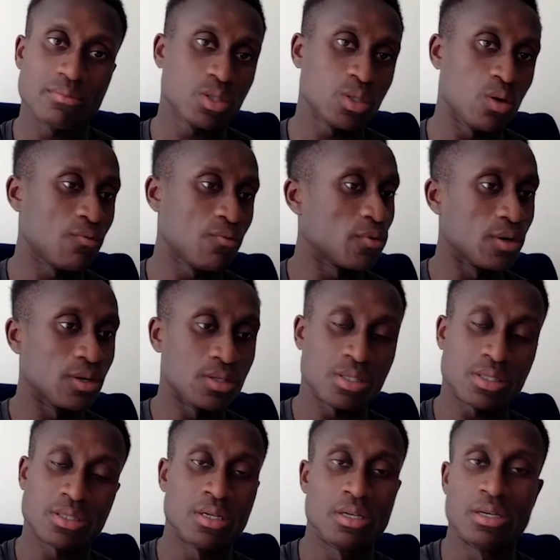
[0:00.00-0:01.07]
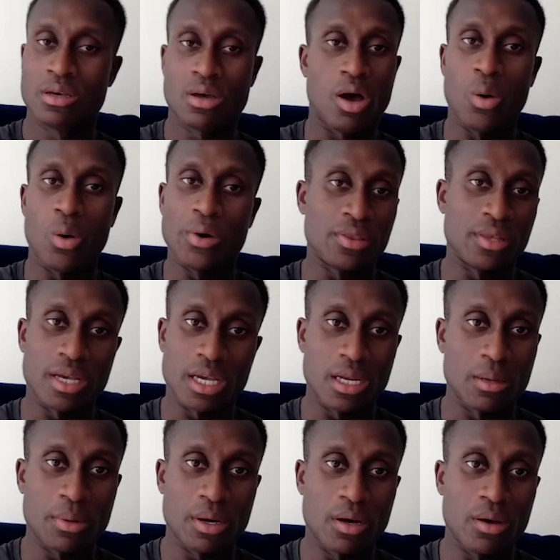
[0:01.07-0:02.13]
So first, all we're thinking
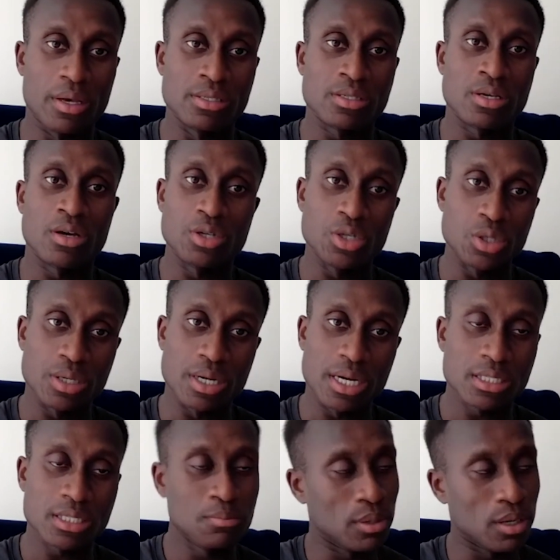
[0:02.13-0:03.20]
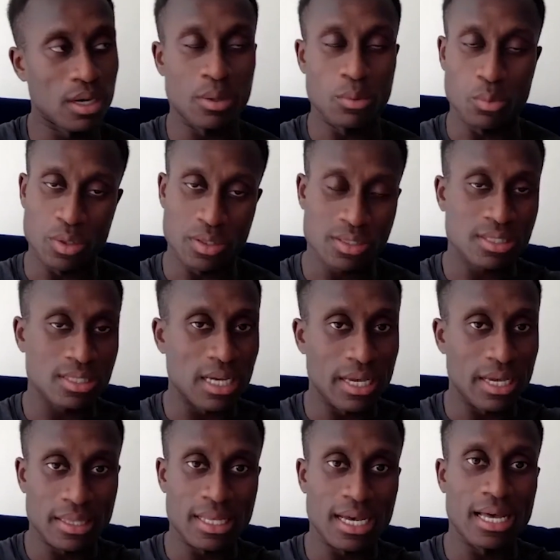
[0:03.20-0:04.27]
about is Honduras, but with
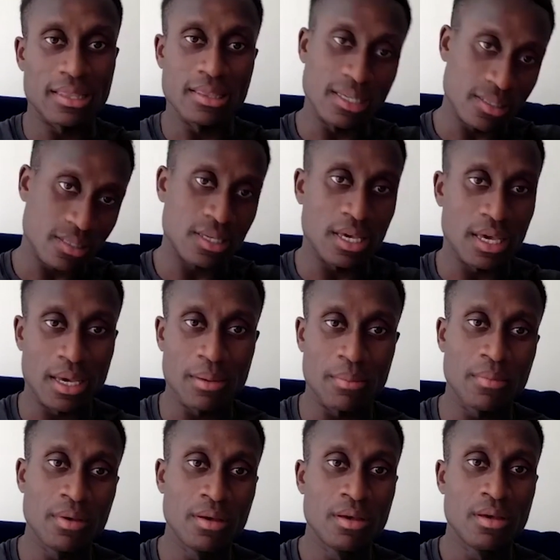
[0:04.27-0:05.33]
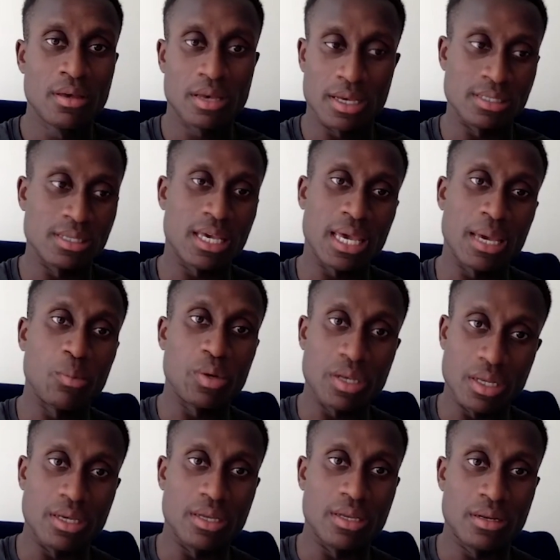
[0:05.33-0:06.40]
sight that this game is the game we
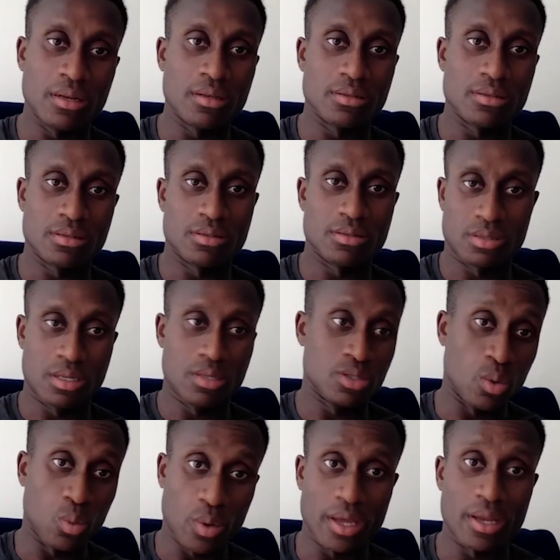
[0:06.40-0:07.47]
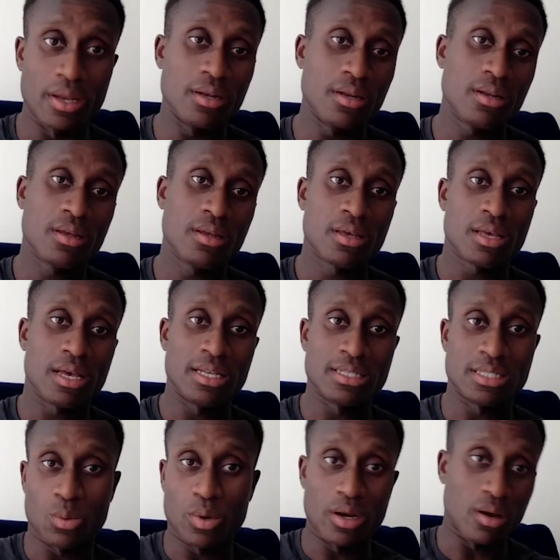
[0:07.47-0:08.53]
need to win, and
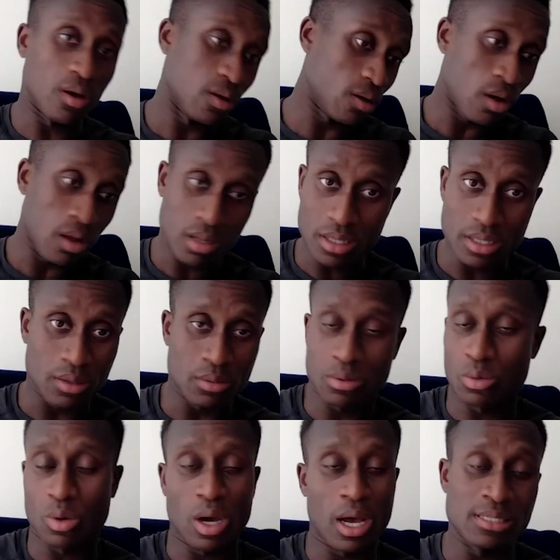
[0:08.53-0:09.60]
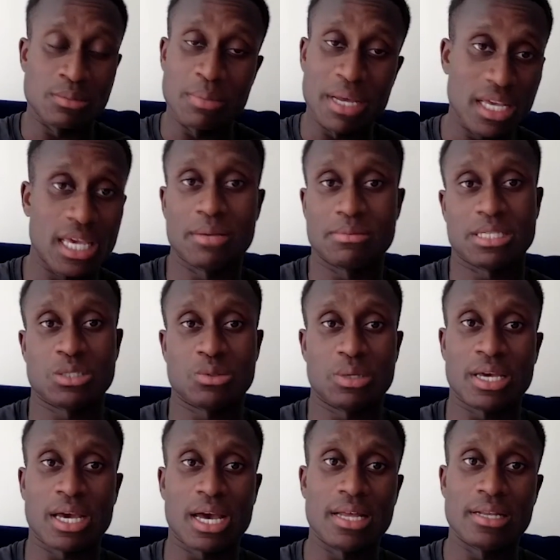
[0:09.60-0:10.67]
to win as many games as we
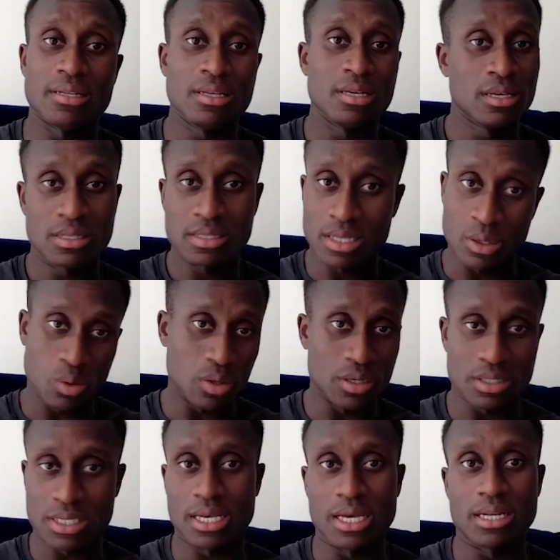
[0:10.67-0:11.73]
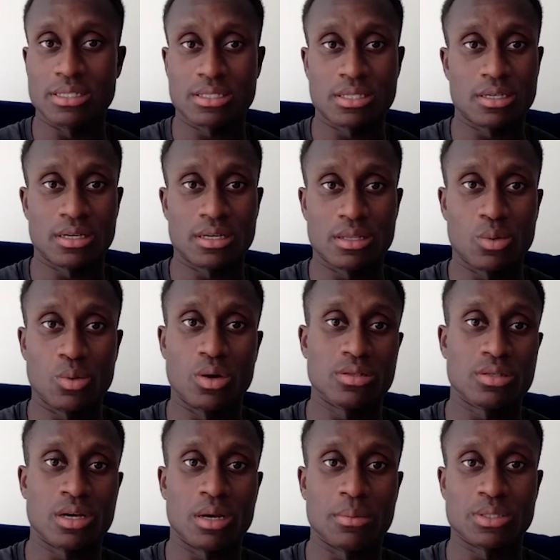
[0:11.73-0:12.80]
can in order to get into the World Cup.